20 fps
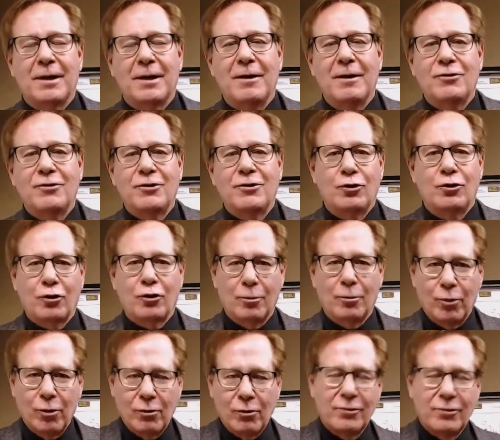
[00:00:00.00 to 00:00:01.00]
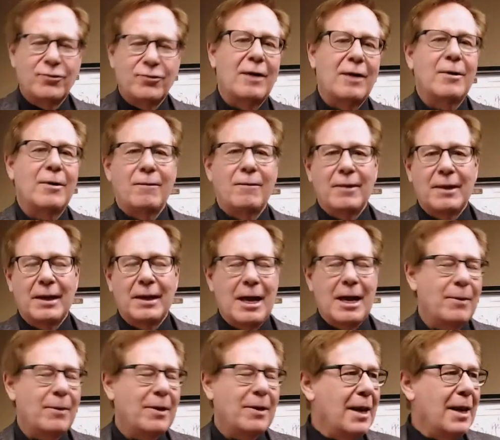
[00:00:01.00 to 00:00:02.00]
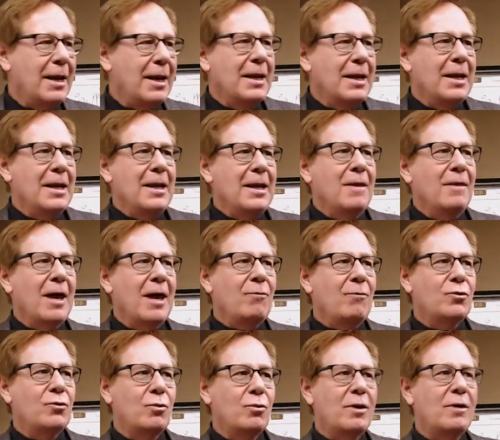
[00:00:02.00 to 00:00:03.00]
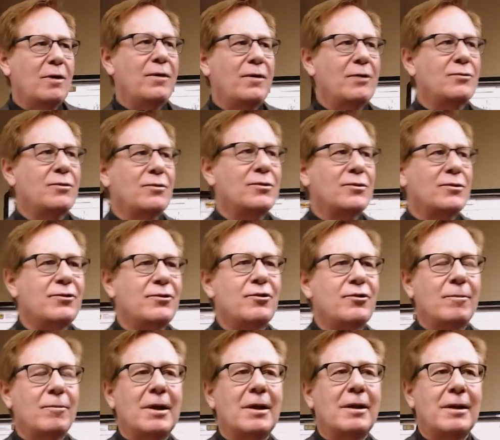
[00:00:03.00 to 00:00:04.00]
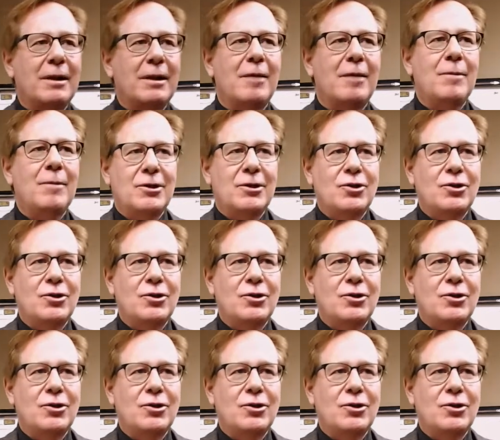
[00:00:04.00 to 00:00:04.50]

And she took her broker assignment, everything happened. And that was one of the things that was instrumental in getting me to